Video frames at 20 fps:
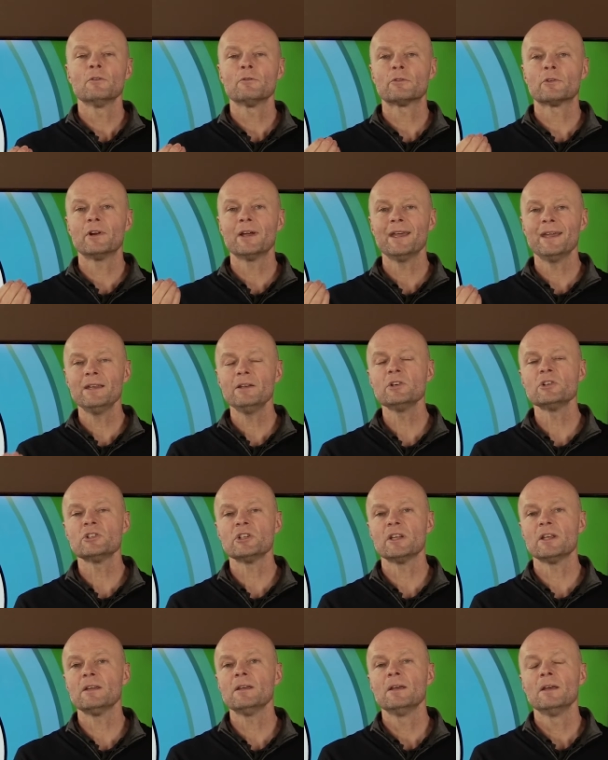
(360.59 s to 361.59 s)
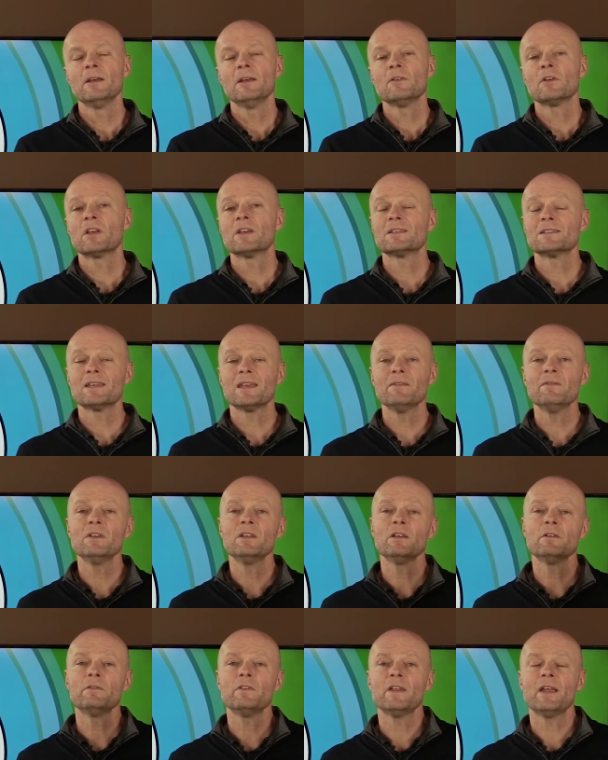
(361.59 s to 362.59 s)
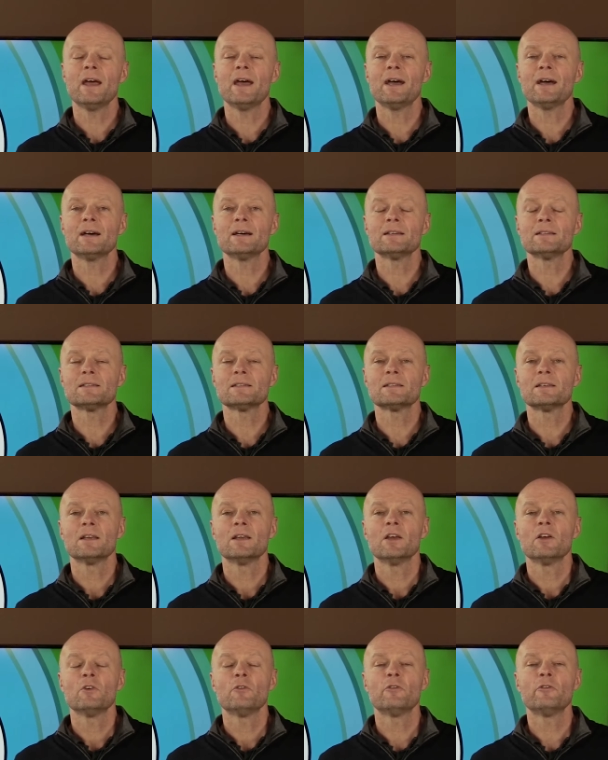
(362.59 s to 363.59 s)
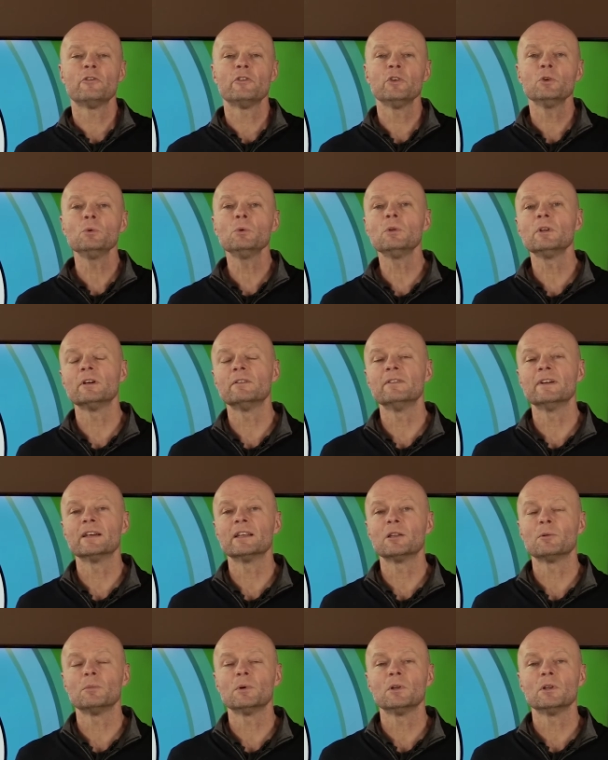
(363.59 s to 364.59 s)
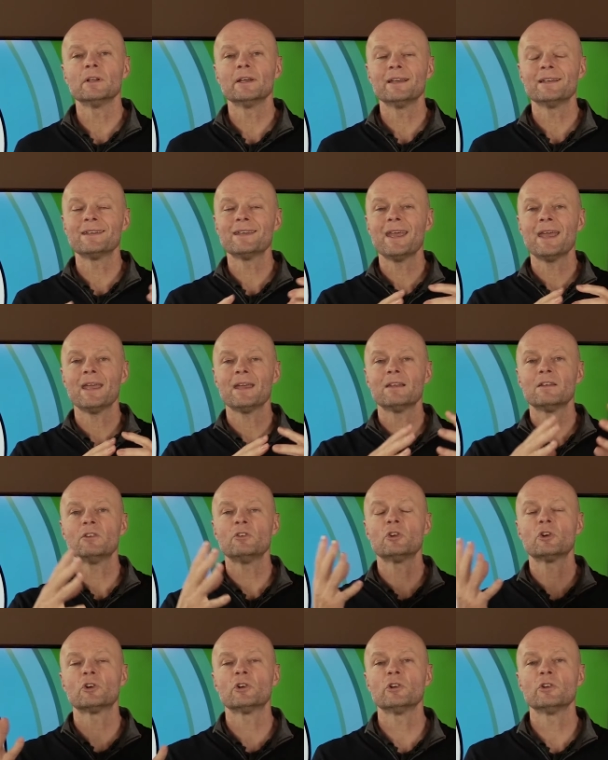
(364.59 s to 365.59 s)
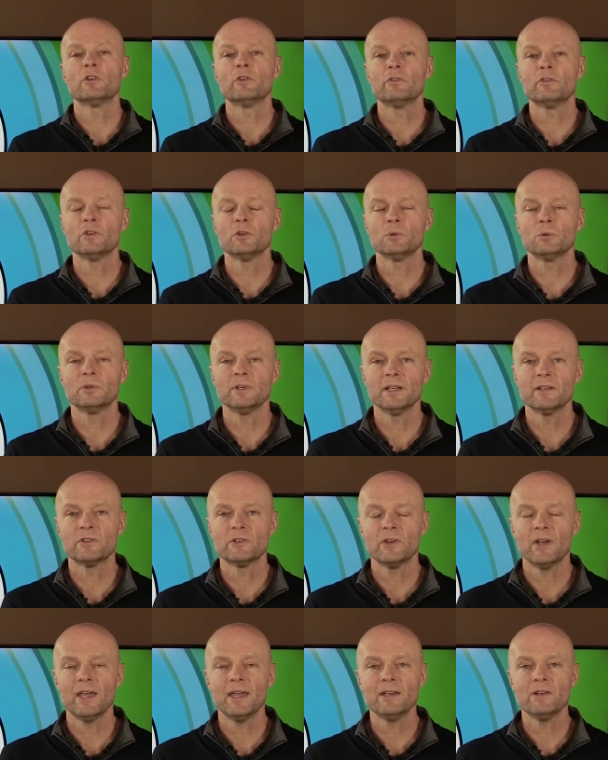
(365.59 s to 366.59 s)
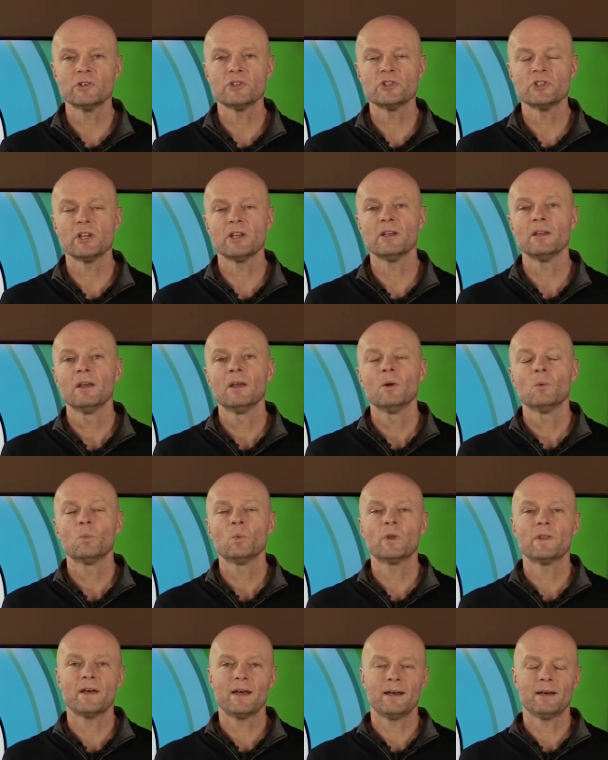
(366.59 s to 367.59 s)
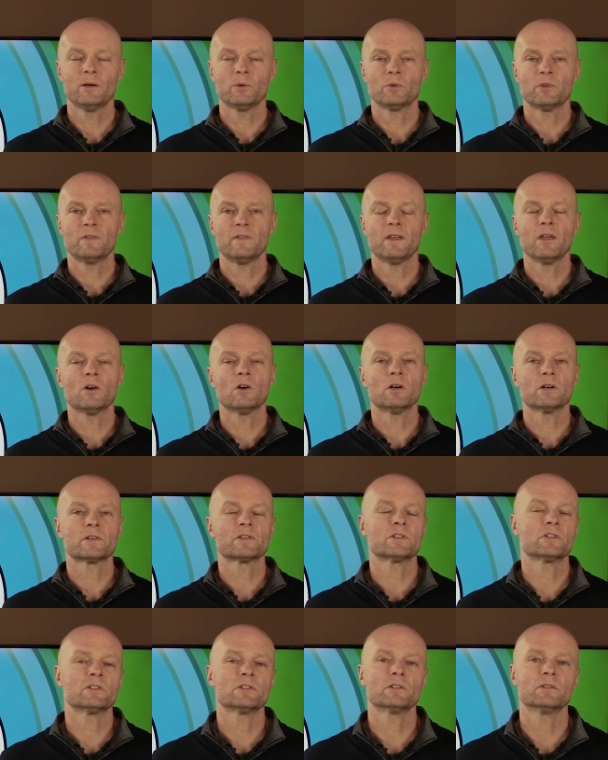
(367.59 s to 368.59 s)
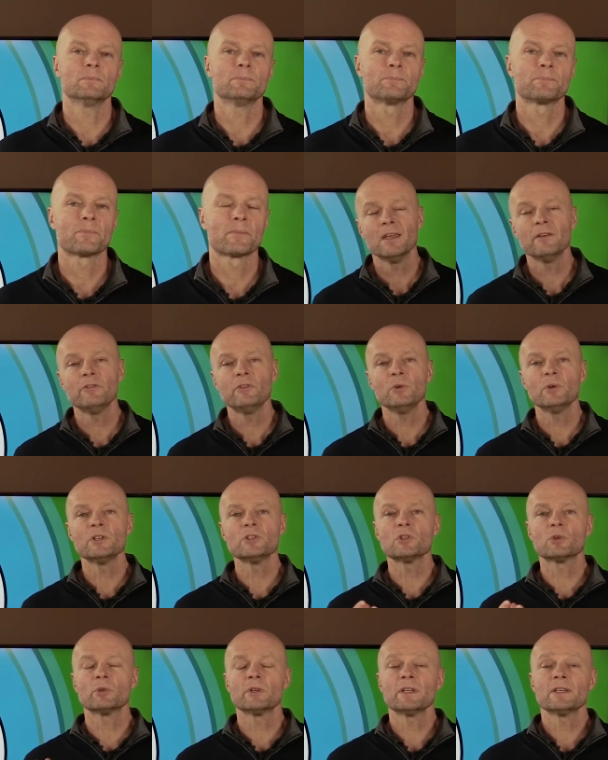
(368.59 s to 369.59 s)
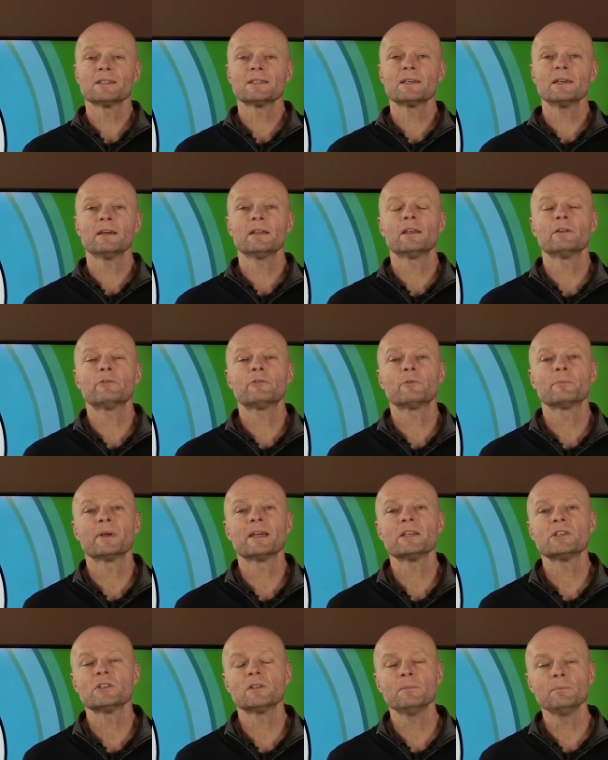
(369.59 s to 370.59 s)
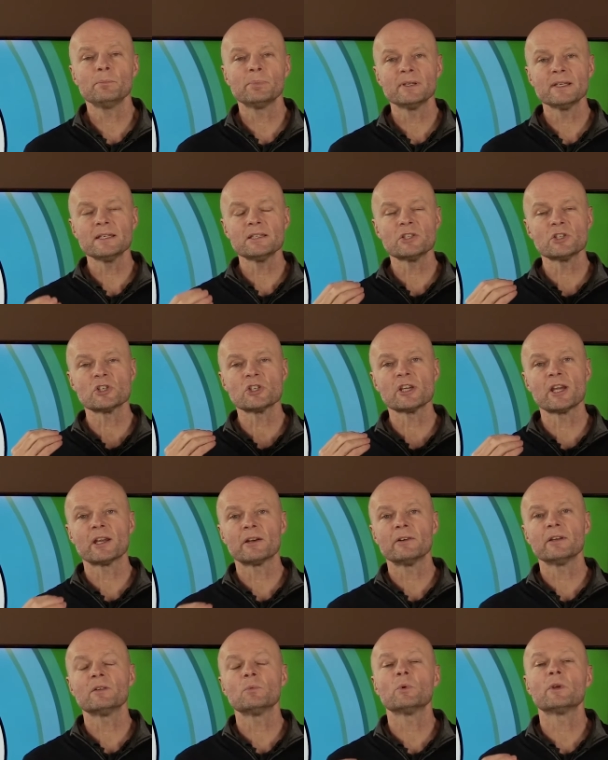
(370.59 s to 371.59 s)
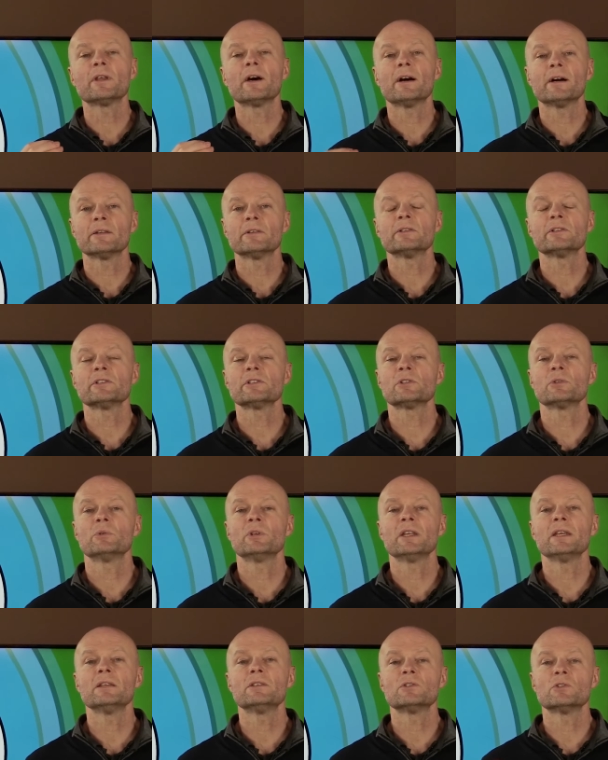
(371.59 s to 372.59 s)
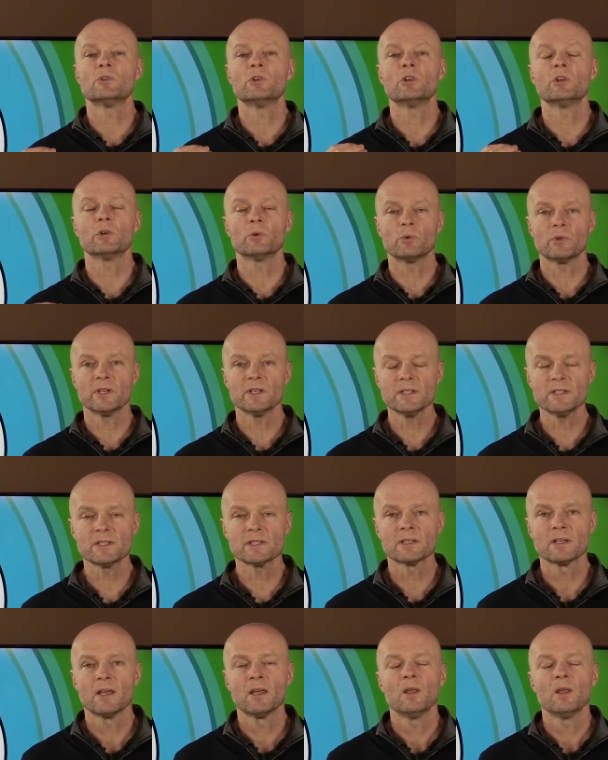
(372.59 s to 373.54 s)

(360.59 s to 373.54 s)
for energy, because even if it has fuel available, it can't turn the fuel into energy without the oxygen. If you enjoy this kind of information, please share it with others who need to know this.